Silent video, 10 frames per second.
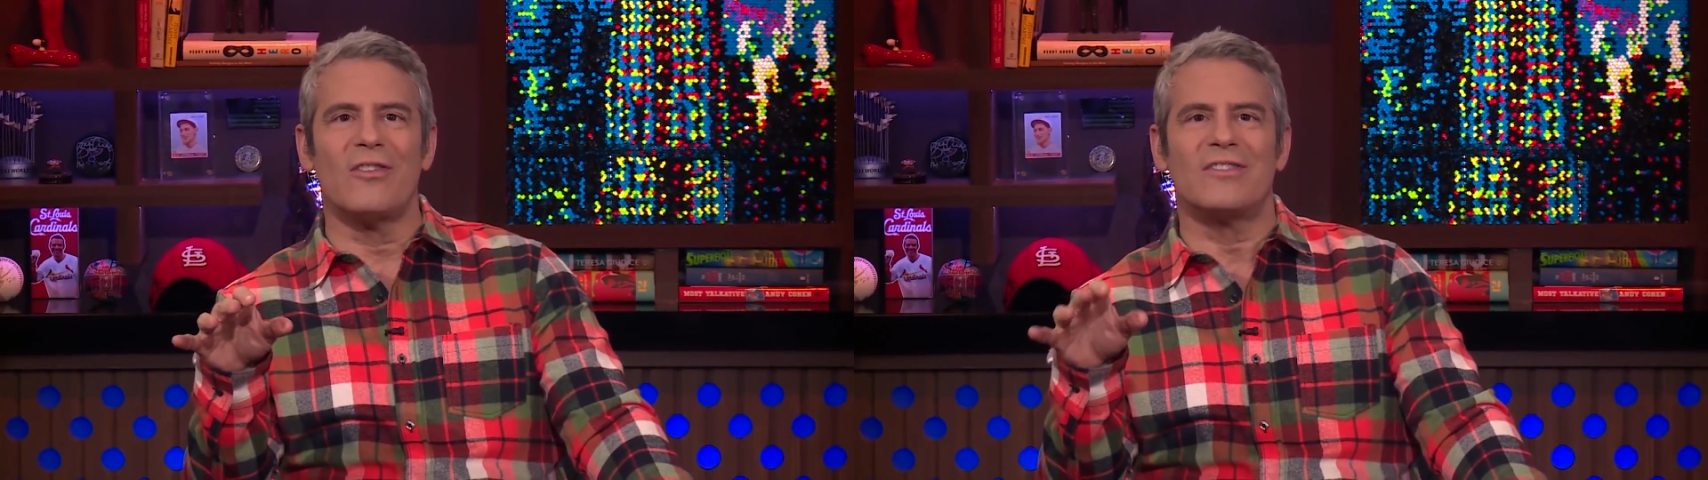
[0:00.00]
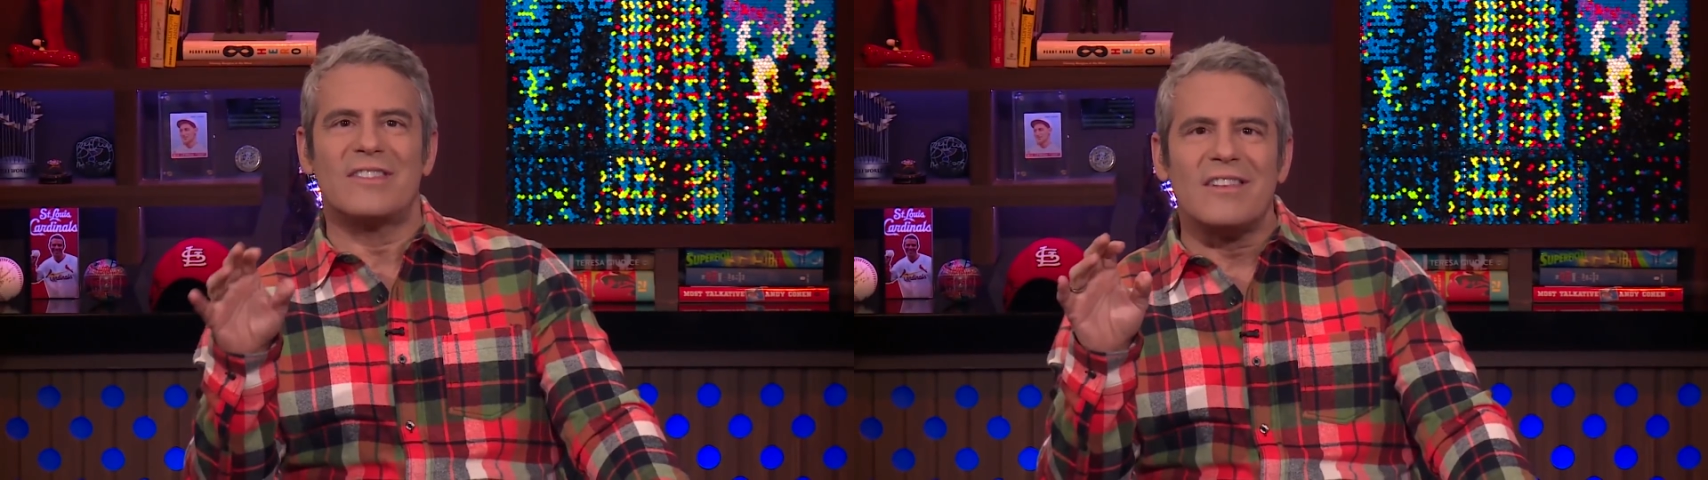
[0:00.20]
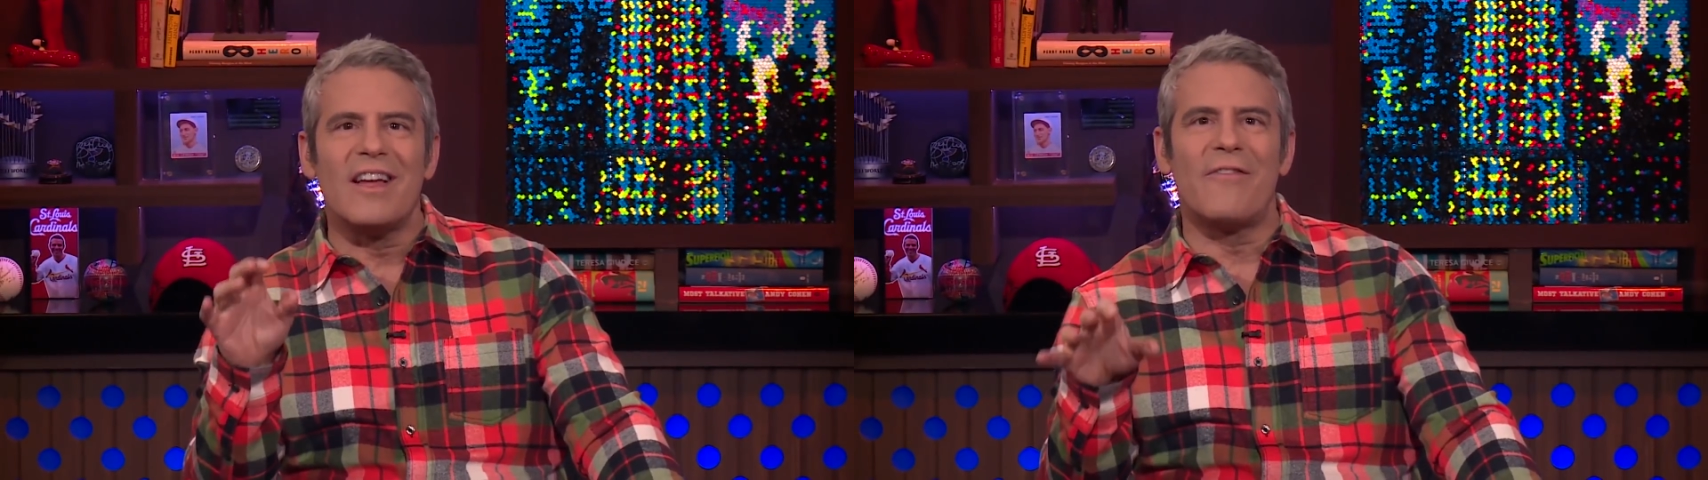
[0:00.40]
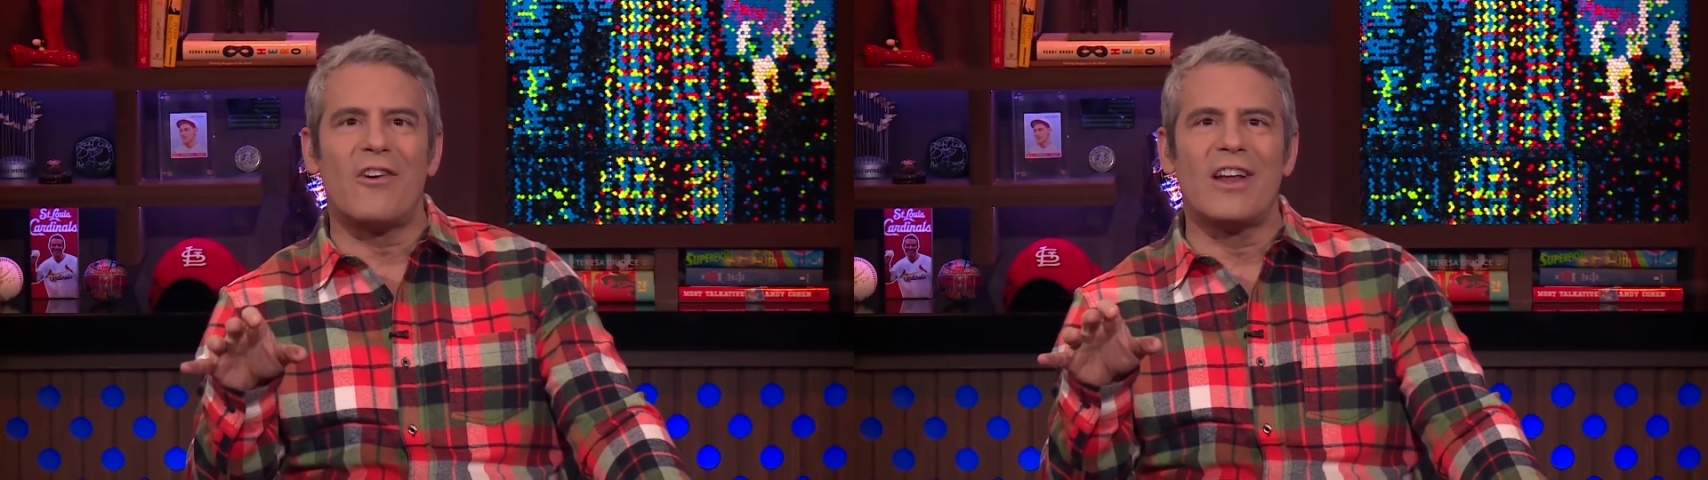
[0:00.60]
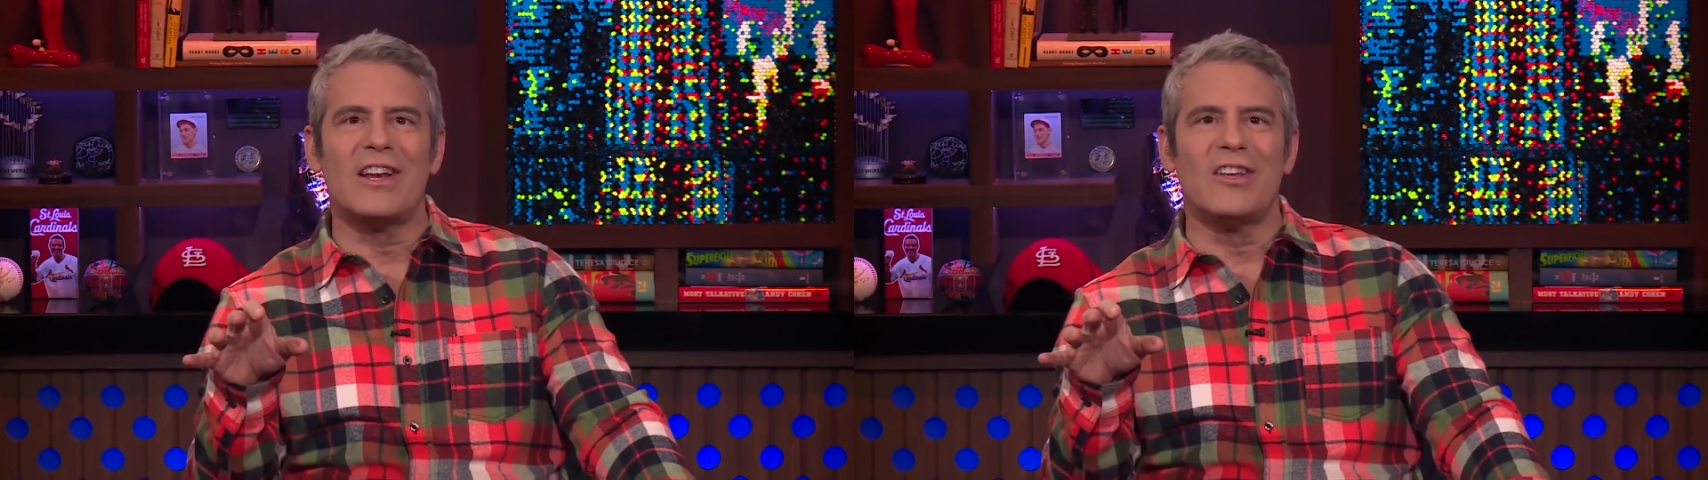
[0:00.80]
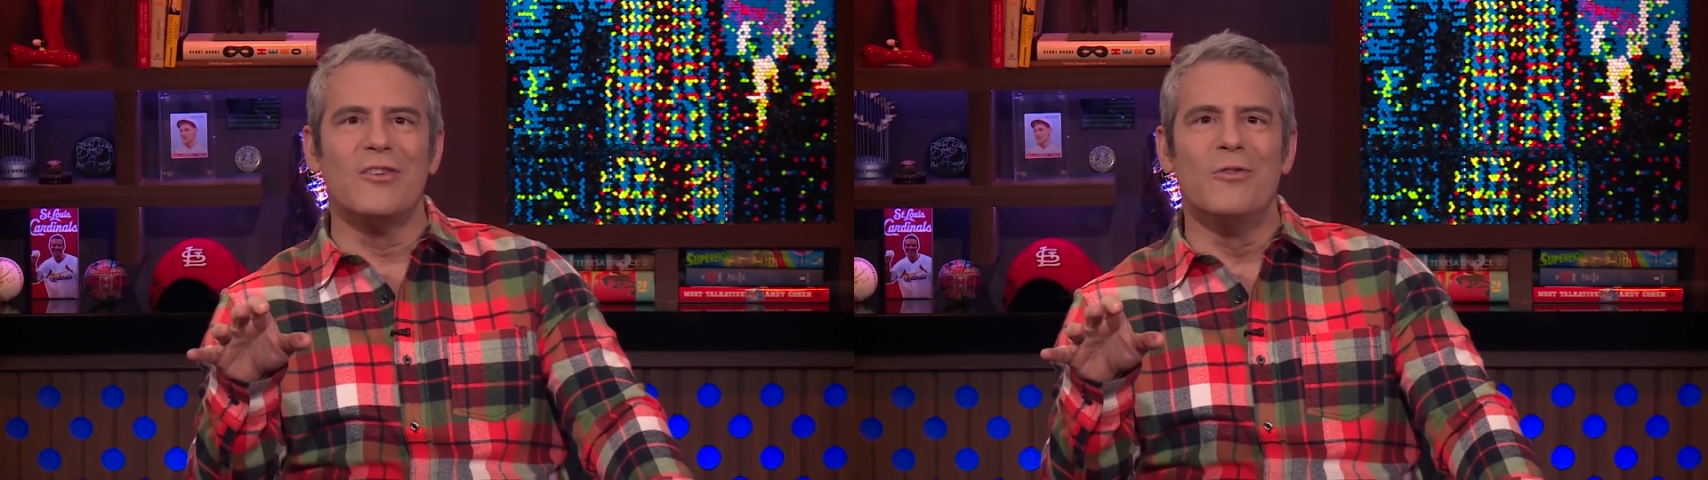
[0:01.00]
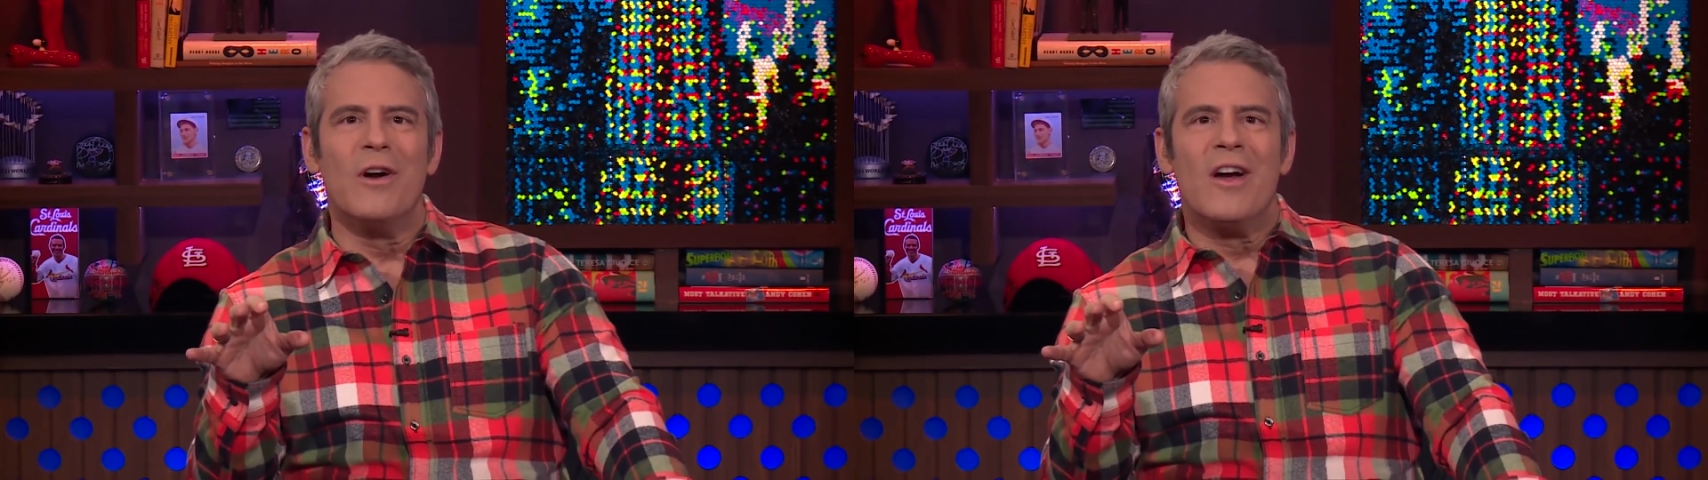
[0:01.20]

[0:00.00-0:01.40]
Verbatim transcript: delivery to you